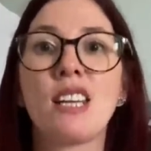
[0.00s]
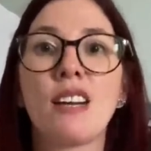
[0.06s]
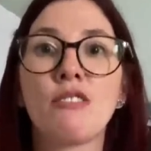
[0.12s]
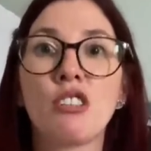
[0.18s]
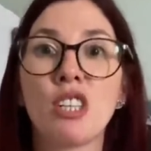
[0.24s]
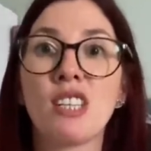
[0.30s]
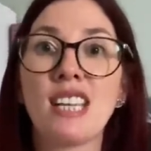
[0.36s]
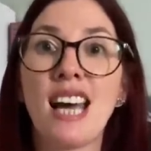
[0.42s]
And
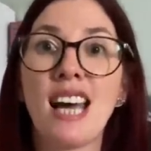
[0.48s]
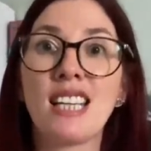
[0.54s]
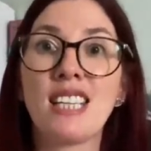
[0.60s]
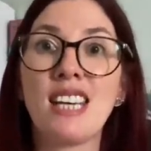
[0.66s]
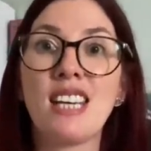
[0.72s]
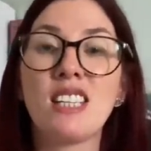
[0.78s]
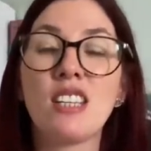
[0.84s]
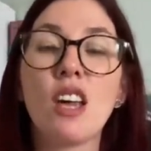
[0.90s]
I've just
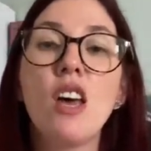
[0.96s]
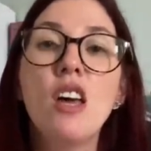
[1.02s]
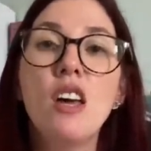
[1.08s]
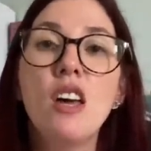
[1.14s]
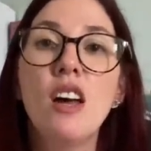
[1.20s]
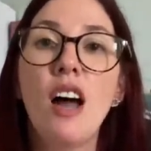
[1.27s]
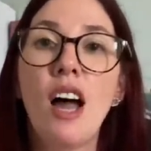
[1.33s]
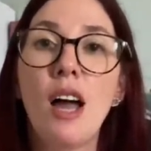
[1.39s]
added
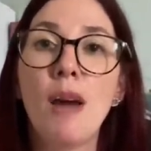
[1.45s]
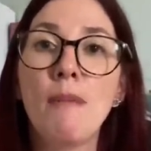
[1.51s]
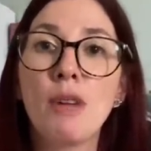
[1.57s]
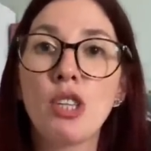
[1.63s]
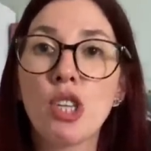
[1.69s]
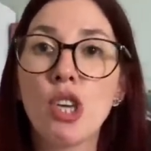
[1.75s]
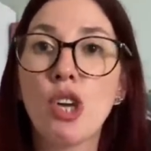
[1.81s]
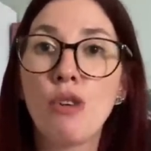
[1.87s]

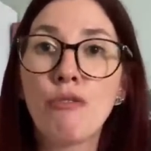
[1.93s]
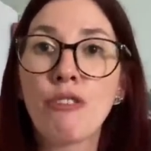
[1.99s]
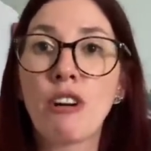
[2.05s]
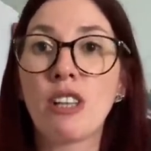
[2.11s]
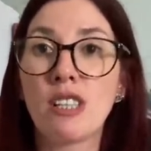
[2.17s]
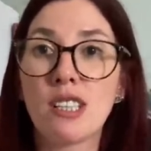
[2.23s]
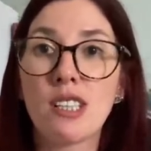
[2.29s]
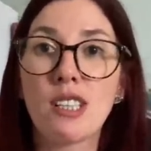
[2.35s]
2
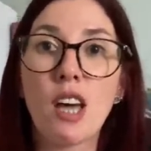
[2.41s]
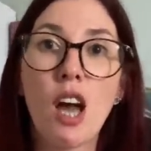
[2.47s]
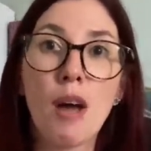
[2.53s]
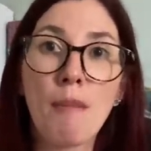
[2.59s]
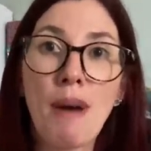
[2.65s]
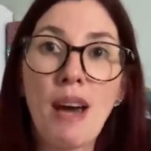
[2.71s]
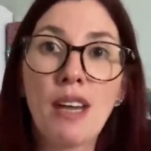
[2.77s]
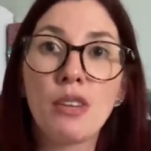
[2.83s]
front
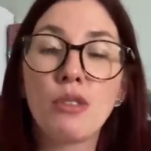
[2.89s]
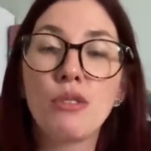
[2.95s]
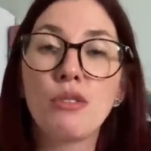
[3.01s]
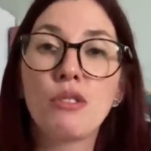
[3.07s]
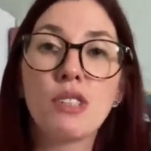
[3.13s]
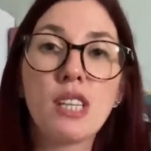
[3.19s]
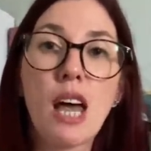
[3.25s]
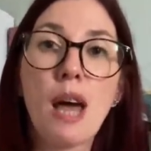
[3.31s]
skirt
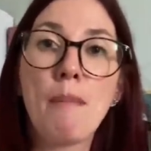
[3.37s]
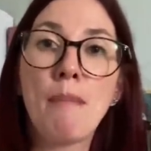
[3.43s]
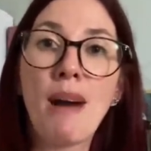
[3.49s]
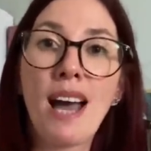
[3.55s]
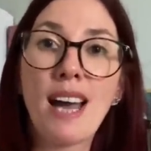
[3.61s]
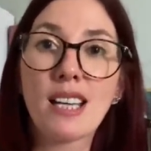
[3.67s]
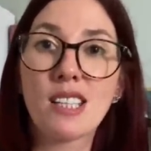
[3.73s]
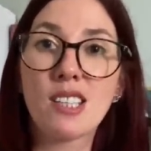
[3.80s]
panels, a
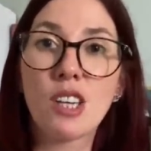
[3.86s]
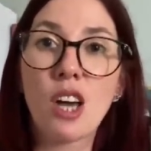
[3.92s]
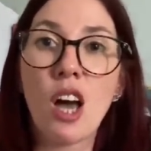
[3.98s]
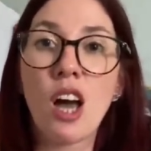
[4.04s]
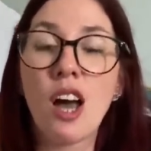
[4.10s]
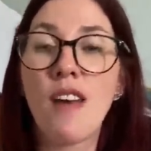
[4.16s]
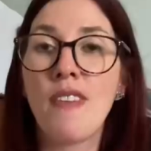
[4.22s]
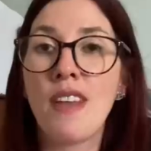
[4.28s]
back
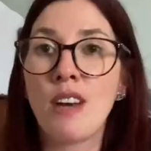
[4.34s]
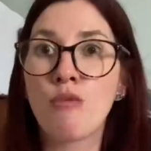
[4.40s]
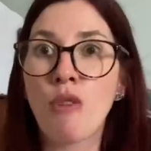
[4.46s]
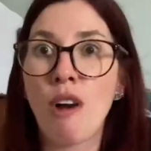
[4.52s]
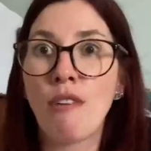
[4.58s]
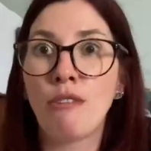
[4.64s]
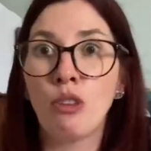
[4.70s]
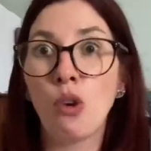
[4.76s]
skirt, and then a
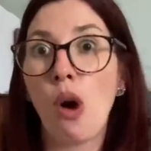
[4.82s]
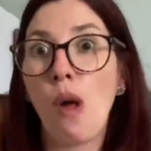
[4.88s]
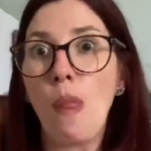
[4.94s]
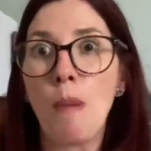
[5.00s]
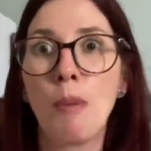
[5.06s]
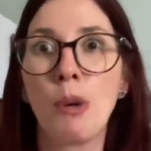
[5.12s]
ruffle on the